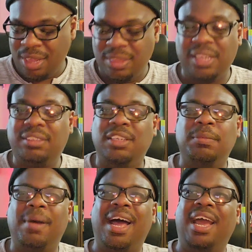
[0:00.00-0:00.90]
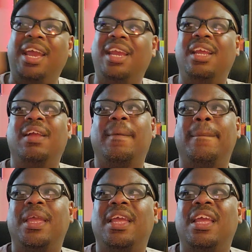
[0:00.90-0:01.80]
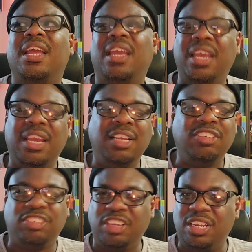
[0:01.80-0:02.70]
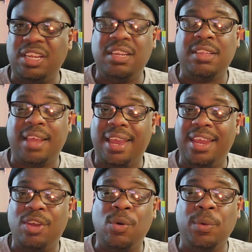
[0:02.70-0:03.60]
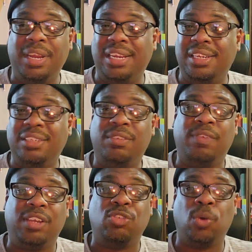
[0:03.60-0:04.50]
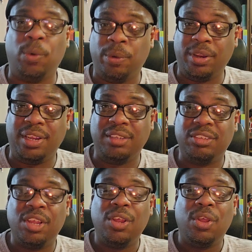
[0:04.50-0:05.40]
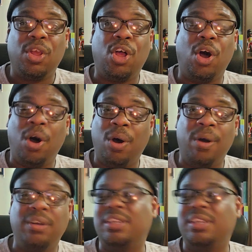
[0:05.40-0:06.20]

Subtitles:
This is my he, she, they who is victorious card.